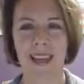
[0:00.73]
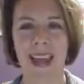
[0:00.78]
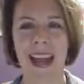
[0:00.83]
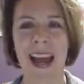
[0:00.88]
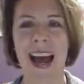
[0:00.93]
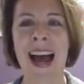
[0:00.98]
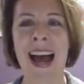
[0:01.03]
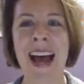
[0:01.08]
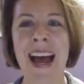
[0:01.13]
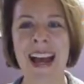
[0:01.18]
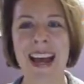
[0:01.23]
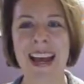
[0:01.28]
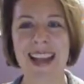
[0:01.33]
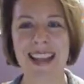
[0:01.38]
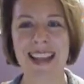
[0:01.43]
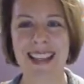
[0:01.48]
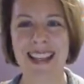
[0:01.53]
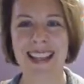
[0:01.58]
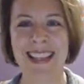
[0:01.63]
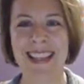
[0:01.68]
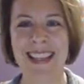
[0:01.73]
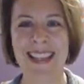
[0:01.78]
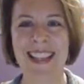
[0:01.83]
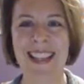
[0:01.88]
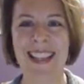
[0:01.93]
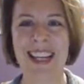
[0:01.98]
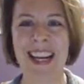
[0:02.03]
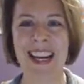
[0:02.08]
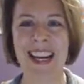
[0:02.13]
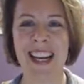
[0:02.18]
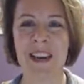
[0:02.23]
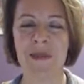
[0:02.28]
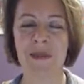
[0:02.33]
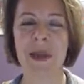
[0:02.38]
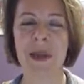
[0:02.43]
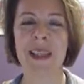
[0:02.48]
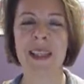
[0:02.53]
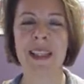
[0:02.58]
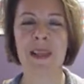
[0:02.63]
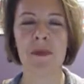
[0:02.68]
Hi, this is Jenny at
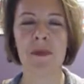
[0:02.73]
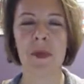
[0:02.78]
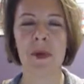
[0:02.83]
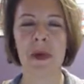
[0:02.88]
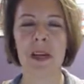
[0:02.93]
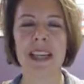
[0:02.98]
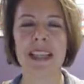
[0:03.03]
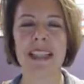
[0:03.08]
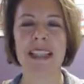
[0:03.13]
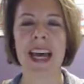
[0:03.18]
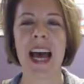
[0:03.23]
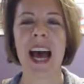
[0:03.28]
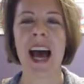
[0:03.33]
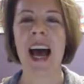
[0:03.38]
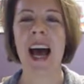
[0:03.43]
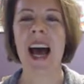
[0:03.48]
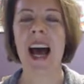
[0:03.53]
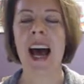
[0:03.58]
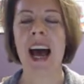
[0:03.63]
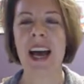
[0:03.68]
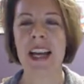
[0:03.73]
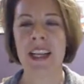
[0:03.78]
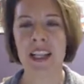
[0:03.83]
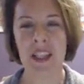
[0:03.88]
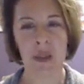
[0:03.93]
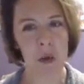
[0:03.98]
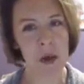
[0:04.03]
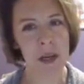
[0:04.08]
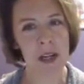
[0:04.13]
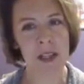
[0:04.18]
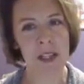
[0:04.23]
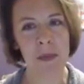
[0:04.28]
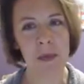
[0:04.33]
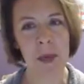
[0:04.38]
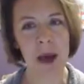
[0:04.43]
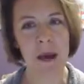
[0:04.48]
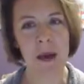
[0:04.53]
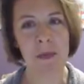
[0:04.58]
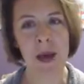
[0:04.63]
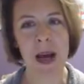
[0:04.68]
Building Boys. I just wanted to
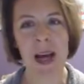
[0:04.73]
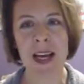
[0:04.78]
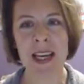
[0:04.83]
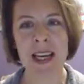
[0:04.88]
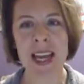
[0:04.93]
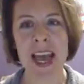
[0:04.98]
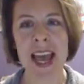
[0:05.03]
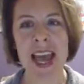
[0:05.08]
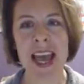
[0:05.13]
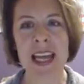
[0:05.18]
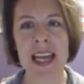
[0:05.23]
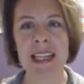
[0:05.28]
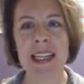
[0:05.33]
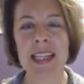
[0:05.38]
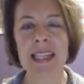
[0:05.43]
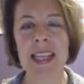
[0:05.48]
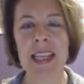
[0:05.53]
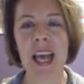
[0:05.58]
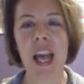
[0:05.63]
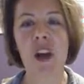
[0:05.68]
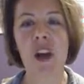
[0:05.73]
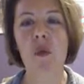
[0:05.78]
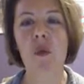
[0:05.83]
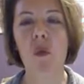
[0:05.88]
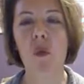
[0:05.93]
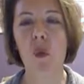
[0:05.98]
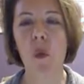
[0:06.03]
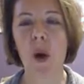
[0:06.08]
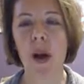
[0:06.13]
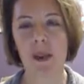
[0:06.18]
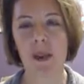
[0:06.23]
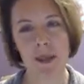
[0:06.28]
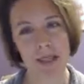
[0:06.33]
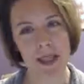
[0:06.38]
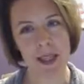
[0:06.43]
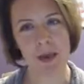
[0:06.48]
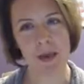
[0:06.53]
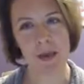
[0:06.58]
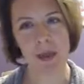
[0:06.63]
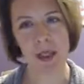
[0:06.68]
pop on and say
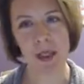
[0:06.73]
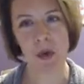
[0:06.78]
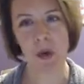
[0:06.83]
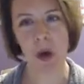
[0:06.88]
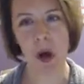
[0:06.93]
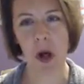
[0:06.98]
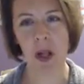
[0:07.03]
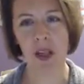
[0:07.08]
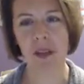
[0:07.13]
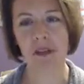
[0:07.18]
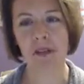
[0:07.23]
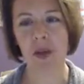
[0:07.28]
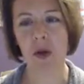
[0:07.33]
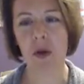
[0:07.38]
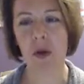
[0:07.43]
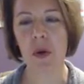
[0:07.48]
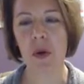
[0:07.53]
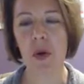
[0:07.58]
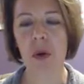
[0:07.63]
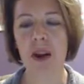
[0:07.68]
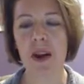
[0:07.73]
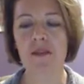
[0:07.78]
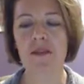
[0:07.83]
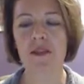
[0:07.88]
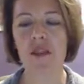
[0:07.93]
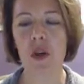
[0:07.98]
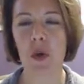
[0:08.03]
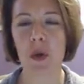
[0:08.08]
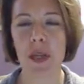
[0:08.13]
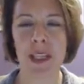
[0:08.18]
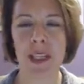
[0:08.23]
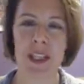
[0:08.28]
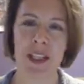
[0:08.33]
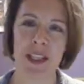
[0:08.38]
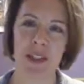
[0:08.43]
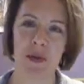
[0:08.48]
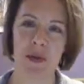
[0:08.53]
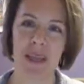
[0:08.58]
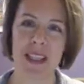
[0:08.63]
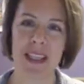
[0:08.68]
welcome to all of you who have joined
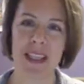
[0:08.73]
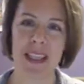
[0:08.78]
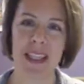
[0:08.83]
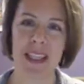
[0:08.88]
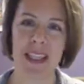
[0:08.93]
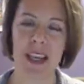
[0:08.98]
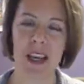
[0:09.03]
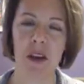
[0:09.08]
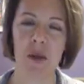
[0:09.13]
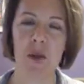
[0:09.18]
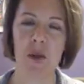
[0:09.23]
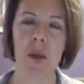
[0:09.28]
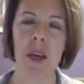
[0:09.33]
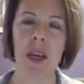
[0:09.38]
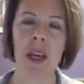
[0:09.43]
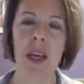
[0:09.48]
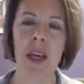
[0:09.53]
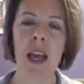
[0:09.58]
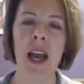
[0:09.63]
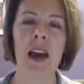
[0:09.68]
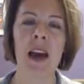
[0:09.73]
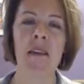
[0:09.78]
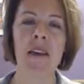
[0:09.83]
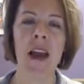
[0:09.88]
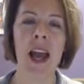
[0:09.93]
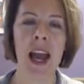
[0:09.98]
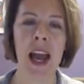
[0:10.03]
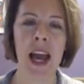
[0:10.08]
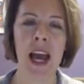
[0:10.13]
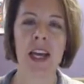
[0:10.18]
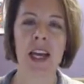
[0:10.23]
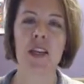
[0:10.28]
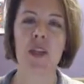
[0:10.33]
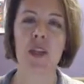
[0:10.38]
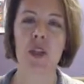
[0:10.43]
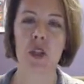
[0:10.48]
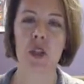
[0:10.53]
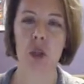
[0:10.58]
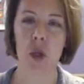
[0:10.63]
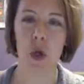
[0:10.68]
us recently. We have had
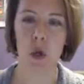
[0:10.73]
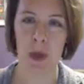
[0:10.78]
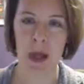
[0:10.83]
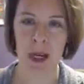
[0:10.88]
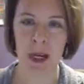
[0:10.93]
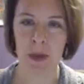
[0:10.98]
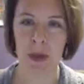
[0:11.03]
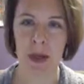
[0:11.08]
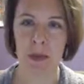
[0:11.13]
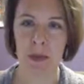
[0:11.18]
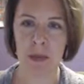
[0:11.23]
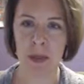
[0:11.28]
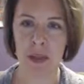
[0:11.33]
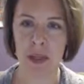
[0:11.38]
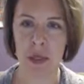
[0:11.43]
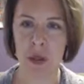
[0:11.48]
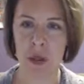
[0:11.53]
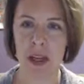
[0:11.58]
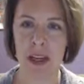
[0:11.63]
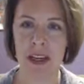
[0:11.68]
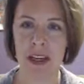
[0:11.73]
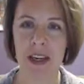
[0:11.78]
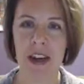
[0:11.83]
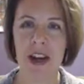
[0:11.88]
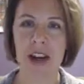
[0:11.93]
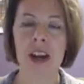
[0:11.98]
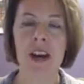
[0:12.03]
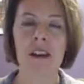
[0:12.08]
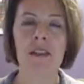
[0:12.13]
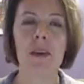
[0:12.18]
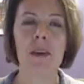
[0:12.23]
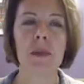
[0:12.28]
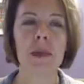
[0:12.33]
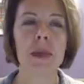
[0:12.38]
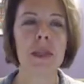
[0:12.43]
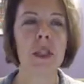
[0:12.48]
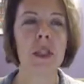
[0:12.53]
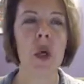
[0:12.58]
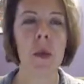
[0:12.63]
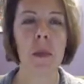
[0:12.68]
so many people join from
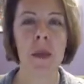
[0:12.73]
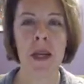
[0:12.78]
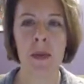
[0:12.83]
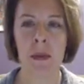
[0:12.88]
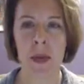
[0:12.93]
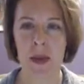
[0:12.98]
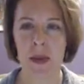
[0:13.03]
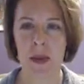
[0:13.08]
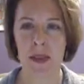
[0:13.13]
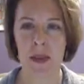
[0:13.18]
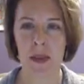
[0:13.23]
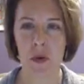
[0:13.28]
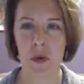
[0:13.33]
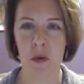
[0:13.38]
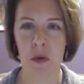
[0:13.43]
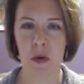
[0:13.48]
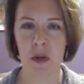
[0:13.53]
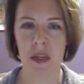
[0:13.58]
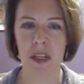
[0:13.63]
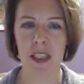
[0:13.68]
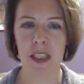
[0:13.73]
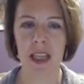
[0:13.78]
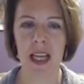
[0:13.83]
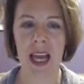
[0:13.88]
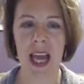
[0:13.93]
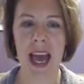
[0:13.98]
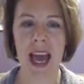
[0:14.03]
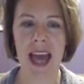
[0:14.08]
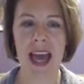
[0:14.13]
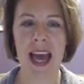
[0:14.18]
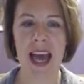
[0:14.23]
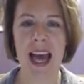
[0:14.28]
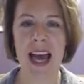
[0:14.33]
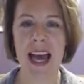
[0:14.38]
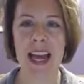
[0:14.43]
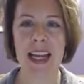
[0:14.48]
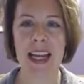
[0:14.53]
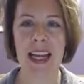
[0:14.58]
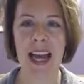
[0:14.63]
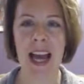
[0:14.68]
so many parts of the world,
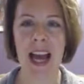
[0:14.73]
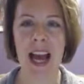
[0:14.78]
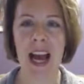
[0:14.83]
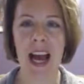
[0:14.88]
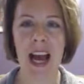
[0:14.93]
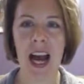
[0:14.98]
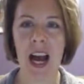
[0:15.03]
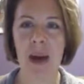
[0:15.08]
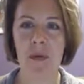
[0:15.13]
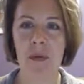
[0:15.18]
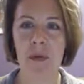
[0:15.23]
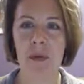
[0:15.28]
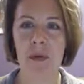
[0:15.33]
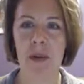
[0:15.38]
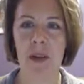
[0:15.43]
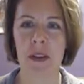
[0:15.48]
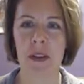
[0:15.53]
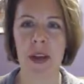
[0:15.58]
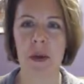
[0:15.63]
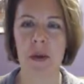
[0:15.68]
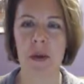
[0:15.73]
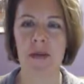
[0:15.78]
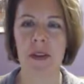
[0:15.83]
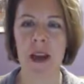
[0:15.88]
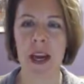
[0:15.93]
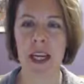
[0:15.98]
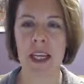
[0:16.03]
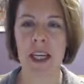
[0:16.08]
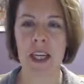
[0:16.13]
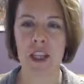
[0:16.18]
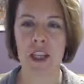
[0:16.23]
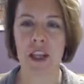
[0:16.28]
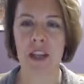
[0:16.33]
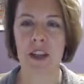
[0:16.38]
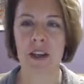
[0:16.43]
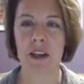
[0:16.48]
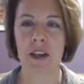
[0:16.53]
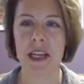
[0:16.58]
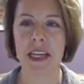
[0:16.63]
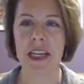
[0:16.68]
and I'm thrilled that we're finding each
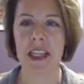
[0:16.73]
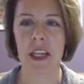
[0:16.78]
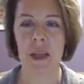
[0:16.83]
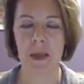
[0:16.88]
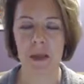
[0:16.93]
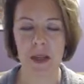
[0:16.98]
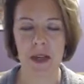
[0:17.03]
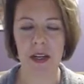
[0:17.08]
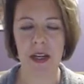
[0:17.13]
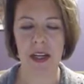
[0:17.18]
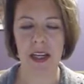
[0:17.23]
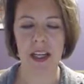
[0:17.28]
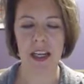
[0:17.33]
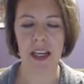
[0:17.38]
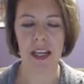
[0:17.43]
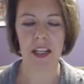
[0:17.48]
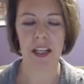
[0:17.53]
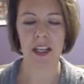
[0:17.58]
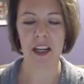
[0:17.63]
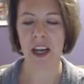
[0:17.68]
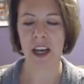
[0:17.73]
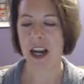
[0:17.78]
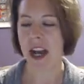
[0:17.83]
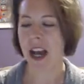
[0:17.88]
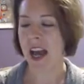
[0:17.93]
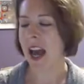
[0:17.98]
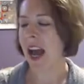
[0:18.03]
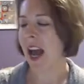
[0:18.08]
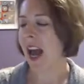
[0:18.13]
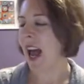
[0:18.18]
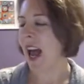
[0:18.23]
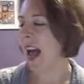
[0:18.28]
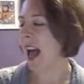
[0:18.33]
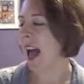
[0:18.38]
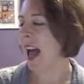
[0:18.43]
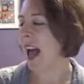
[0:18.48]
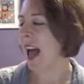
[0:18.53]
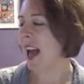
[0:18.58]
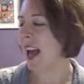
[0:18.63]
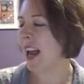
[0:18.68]
other in community here.
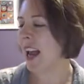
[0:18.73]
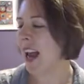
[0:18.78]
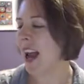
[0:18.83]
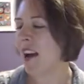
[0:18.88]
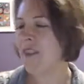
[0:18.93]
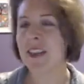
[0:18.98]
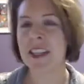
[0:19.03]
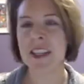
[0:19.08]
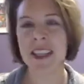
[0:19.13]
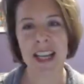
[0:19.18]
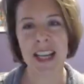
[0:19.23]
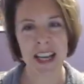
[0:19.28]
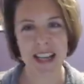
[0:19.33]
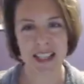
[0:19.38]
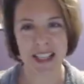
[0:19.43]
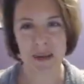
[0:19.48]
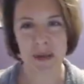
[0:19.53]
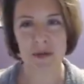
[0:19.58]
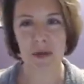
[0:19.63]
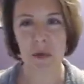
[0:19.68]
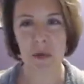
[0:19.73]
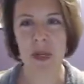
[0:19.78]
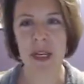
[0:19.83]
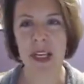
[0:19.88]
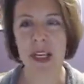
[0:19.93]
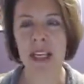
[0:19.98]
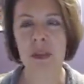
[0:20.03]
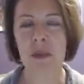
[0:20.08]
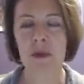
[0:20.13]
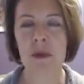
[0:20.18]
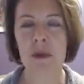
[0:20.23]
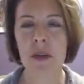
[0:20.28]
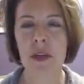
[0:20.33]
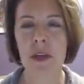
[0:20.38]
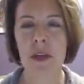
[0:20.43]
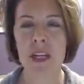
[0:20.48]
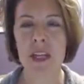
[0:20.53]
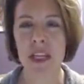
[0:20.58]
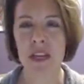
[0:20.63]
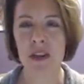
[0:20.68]
And I have to say, as I was reading through
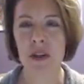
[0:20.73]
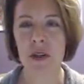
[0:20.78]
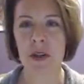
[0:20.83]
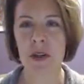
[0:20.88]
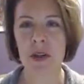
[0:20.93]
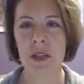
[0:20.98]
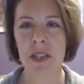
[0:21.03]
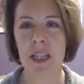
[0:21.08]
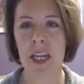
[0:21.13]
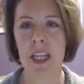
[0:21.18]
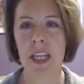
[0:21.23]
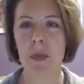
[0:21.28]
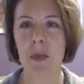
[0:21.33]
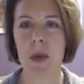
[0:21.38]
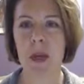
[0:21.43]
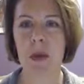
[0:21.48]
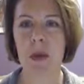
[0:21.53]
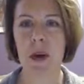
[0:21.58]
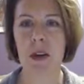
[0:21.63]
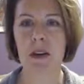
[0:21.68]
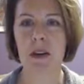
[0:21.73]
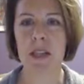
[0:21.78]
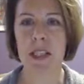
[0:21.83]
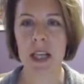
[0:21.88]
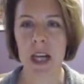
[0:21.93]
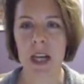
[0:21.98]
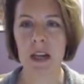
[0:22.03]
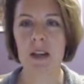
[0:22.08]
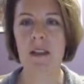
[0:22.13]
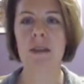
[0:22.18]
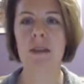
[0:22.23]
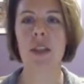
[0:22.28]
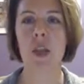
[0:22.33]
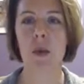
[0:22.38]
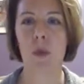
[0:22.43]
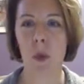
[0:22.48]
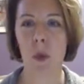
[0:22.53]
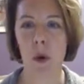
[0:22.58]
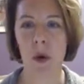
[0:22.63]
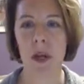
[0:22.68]
your intros, telling me about yourselves,
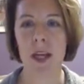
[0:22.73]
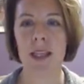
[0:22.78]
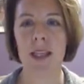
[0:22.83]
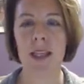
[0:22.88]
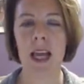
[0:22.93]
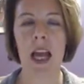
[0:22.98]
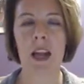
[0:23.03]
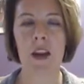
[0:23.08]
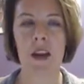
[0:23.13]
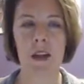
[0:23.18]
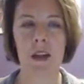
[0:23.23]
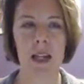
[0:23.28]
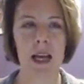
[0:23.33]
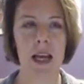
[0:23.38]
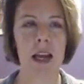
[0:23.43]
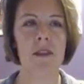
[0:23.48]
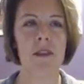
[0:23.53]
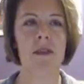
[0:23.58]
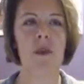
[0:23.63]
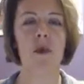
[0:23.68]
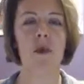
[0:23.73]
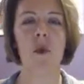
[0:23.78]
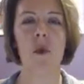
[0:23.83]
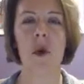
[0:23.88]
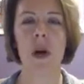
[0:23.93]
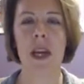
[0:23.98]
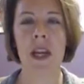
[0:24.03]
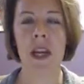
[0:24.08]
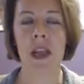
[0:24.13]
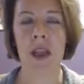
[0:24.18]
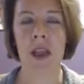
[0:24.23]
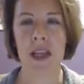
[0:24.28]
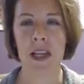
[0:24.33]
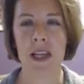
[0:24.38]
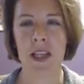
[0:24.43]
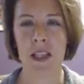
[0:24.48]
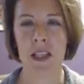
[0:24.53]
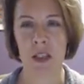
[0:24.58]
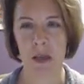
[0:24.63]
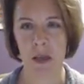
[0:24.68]
your boys, and your life, one
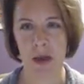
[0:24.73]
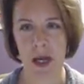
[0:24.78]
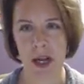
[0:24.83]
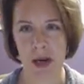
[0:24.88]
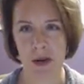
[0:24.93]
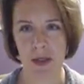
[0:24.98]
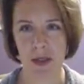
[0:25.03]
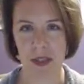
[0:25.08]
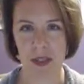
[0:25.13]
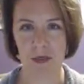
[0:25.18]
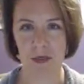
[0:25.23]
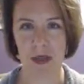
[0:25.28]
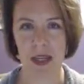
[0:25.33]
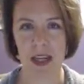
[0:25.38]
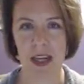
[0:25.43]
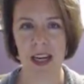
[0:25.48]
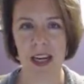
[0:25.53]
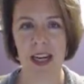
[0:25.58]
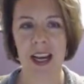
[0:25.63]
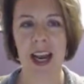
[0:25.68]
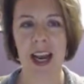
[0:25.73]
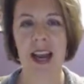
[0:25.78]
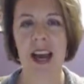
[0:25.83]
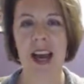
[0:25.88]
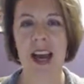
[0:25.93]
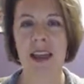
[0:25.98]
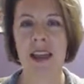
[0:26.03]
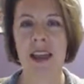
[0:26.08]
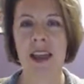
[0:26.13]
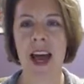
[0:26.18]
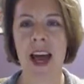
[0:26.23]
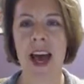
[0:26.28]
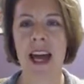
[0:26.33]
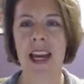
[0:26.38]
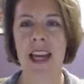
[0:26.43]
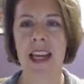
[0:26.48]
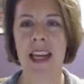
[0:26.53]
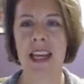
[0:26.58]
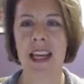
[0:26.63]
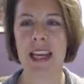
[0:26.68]
thing stood out to me, and that
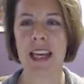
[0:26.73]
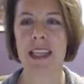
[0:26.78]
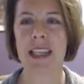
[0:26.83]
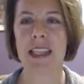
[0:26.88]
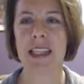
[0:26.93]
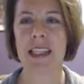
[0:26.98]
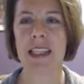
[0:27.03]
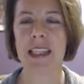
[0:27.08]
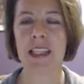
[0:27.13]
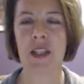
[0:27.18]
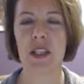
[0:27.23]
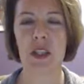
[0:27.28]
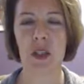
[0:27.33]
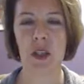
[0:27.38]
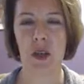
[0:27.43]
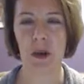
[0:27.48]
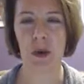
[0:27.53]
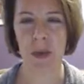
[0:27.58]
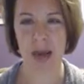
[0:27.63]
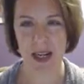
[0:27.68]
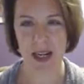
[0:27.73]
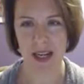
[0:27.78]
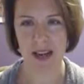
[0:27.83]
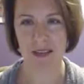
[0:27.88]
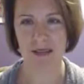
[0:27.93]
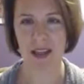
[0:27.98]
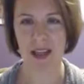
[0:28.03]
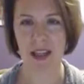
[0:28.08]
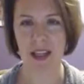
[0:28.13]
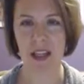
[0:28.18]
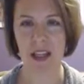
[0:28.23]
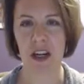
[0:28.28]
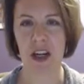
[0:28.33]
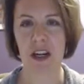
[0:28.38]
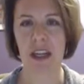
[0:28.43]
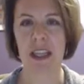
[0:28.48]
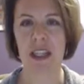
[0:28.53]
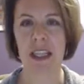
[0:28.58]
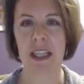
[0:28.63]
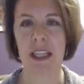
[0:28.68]
is so many of us
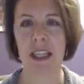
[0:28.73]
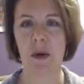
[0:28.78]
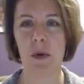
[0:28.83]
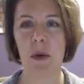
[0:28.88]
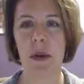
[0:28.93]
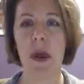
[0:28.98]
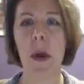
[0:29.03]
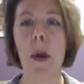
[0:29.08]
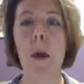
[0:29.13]
are dealing with